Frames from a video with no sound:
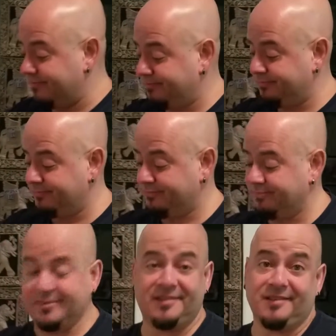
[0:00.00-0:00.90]
it.
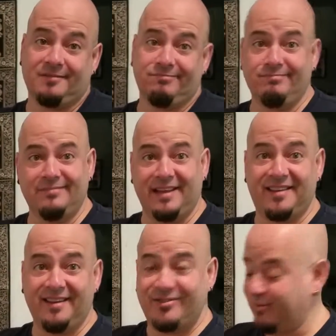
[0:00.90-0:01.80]
This is like
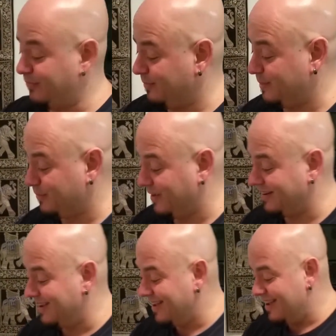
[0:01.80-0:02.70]
ketchup for
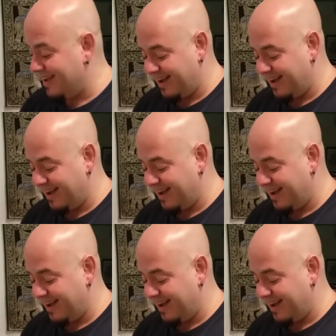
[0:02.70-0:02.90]
me.